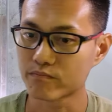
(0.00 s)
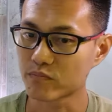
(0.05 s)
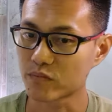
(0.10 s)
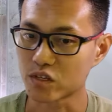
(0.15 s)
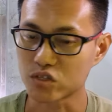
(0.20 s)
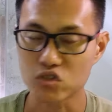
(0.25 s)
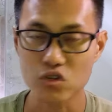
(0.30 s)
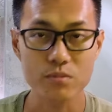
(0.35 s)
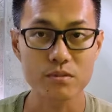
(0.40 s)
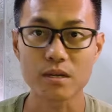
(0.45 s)
the
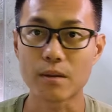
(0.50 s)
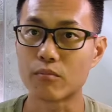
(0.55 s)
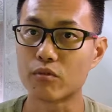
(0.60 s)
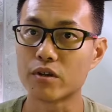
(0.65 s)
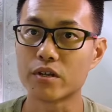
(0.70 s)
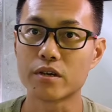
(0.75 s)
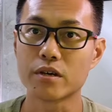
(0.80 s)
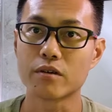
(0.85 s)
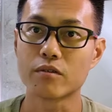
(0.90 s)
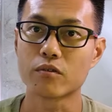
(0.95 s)
streams are
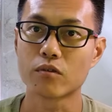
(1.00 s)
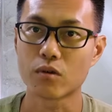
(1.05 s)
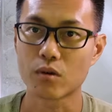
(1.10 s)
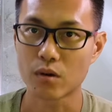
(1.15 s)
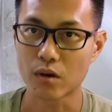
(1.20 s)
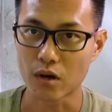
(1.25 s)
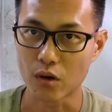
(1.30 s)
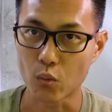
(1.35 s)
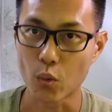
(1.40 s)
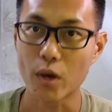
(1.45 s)
breathing
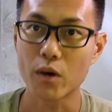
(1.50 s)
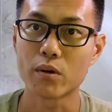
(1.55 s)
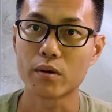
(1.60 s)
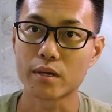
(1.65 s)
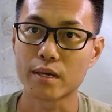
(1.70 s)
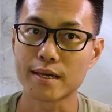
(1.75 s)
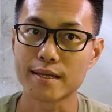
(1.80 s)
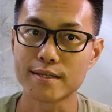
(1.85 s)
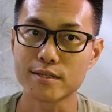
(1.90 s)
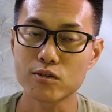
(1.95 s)
well again.